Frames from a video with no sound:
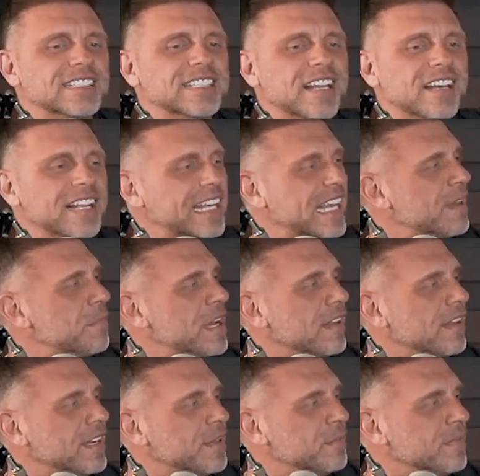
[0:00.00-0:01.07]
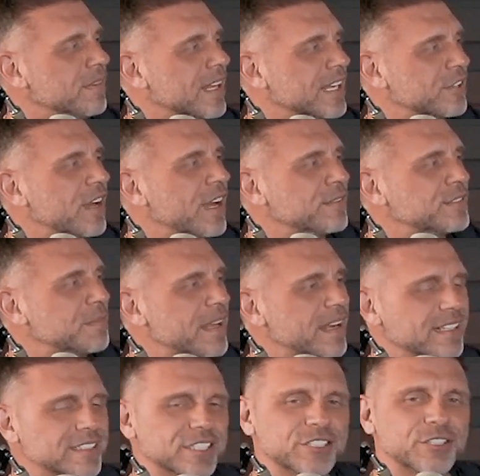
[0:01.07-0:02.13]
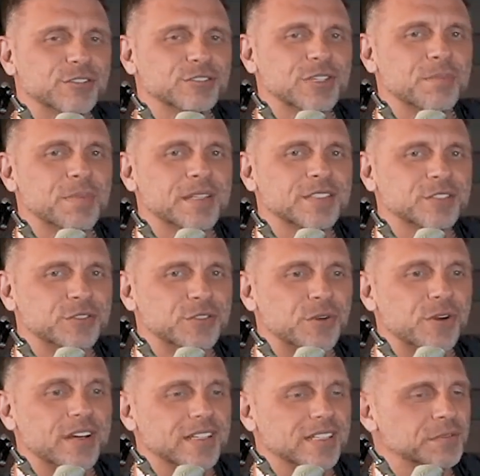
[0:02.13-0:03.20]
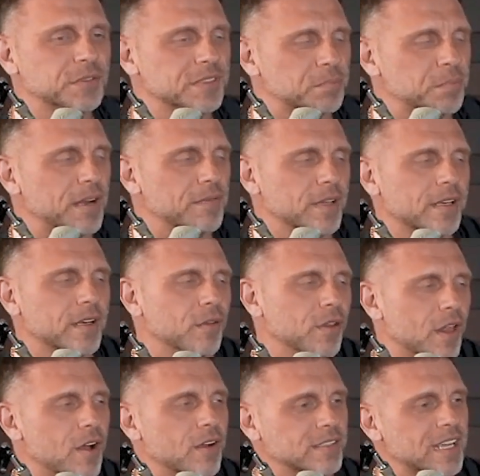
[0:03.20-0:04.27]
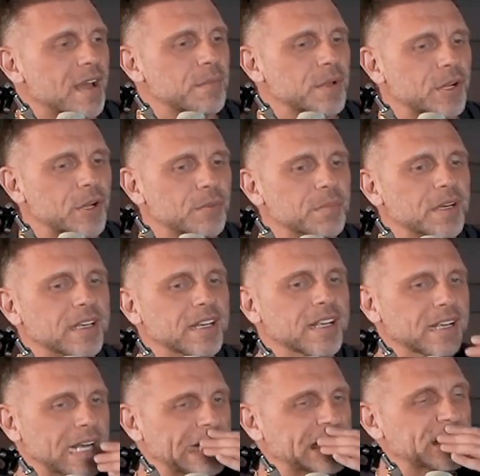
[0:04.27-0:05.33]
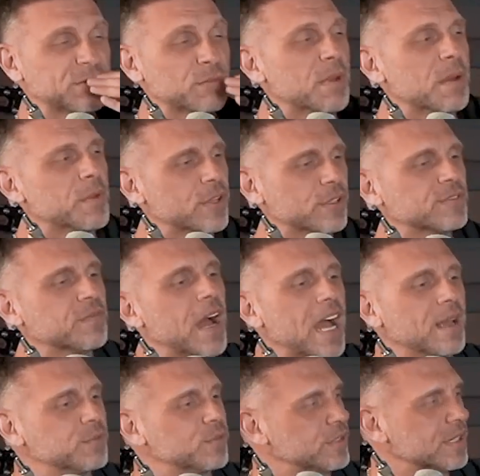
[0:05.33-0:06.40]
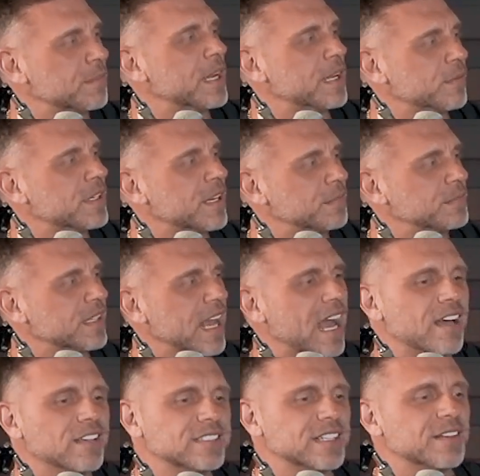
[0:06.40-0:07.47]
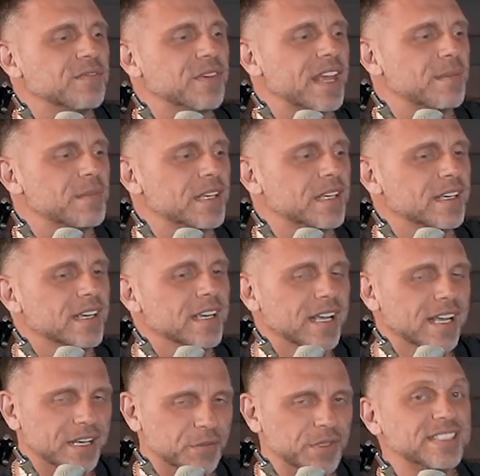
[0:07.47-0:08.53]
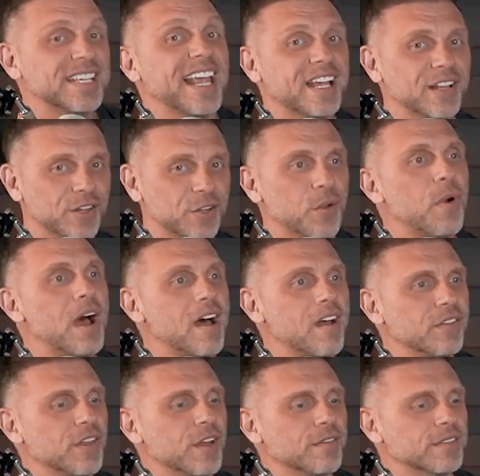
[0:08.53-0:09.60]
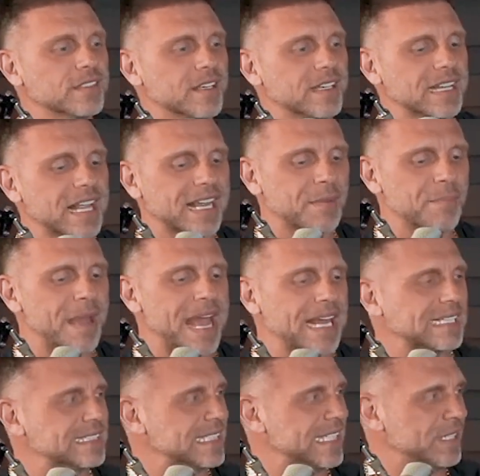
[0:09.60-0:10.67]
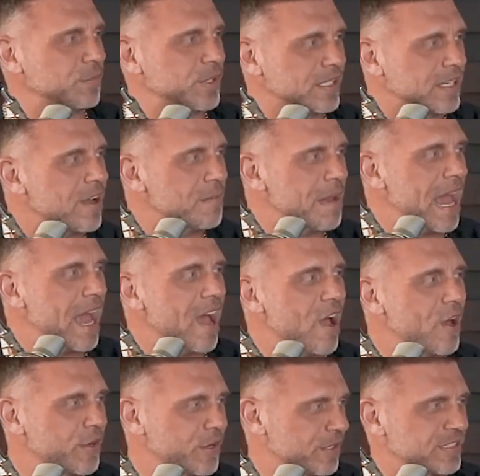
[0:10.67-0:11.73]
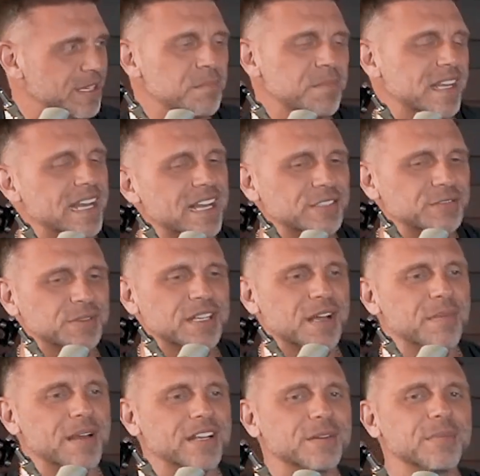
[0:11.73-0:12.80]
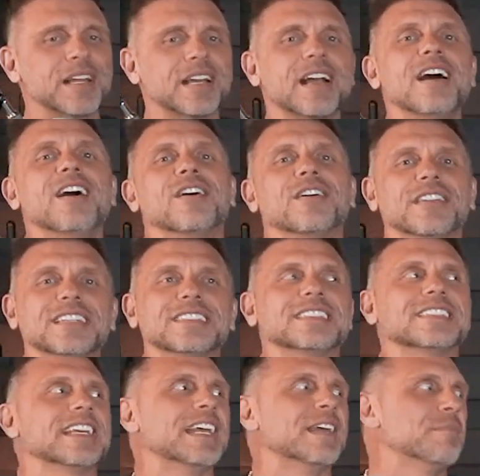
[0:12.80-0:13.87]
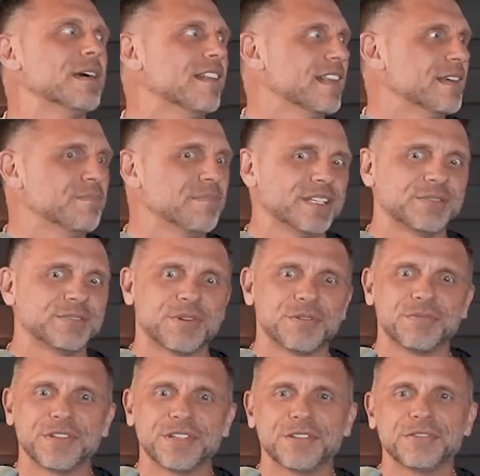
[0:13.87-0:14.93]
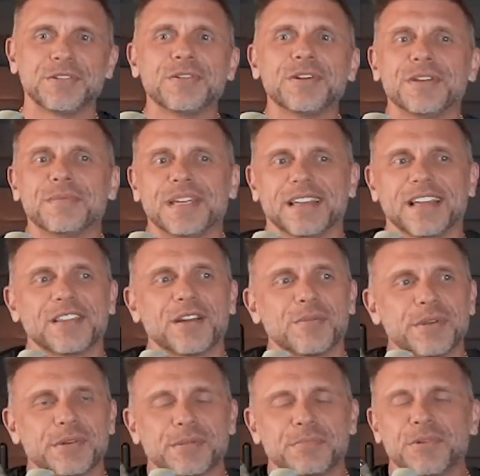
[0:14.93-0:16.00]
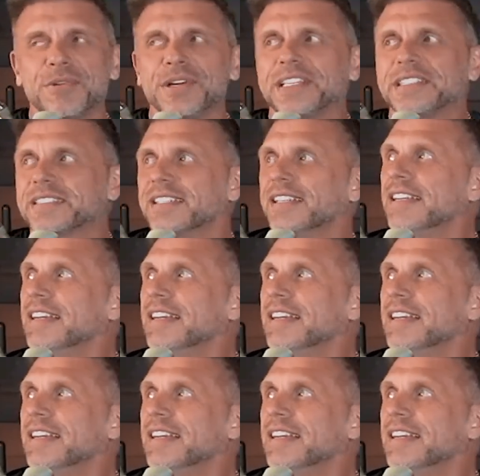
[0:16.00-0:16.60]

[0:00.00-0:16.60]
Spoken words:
It's kind of like MLM. Like you'll have somebody that just shows up at your door. And this was prevalent a long time ago. But I just remember those vibes where somebody would come to the house and the family and it would take a little while. And all of a sudden, like a magazine would come out or something else would come out. And you'd be like, oh, this is an MLM bitch, bro. What are you doing to me? I thought we were boys.